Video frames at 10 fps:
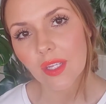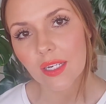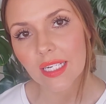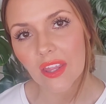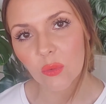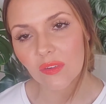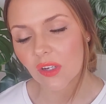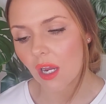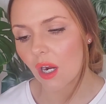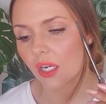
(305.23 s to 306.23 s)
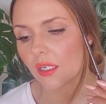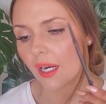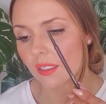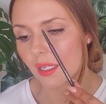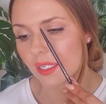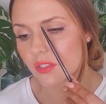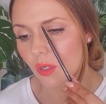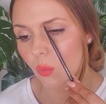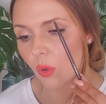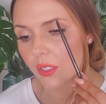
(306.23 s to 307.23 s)
Now that we've got our guidelines,
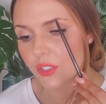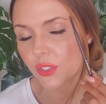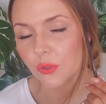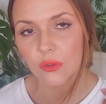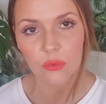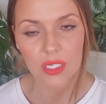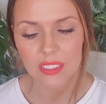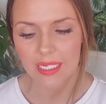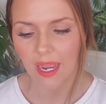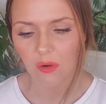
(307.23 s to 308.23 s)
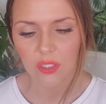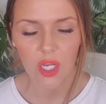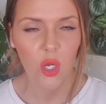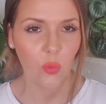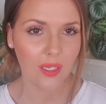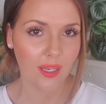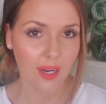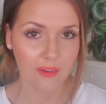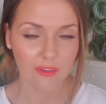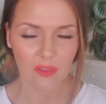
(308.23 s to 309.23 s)
our 1, 2, 3 down, we can
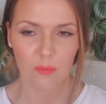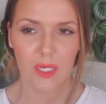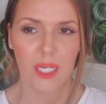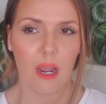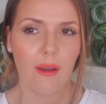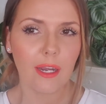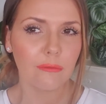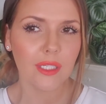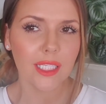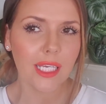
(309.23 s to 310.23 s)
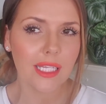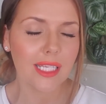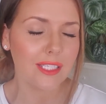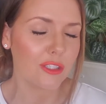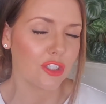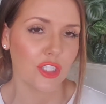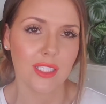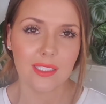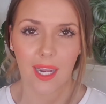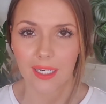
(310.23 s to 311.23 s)
kind of fill them in now. And really, these are
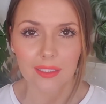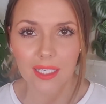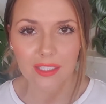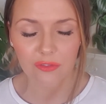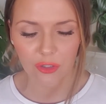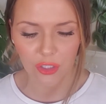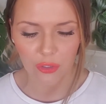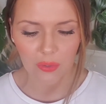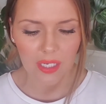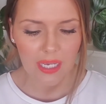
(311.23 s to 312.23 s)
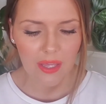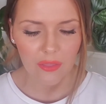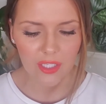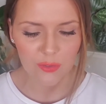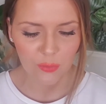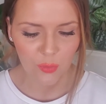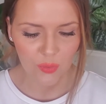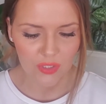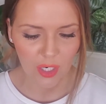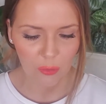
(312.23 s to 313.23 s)
just guidelines for you. These
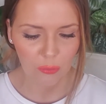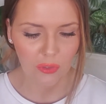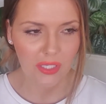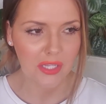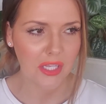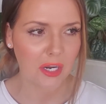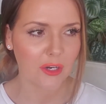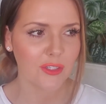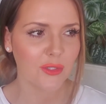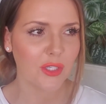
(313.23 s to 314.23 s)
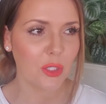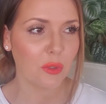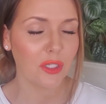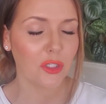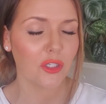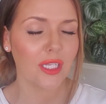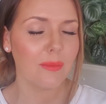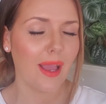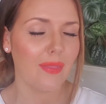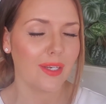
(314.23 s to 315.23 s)
rules are really there so that you can learn
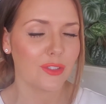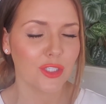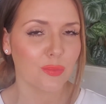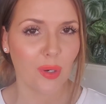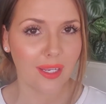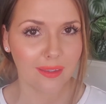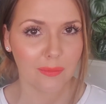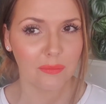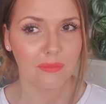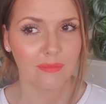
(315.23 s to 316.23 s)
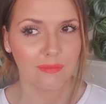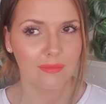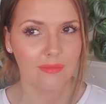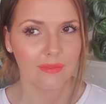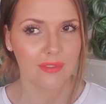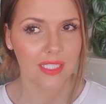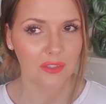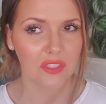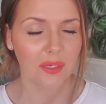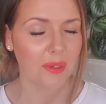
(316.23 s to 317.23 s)
them and then just break them.
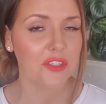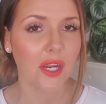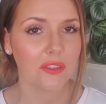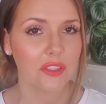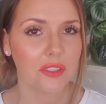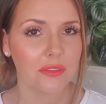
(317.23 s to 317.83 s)
Sounds like my childhood.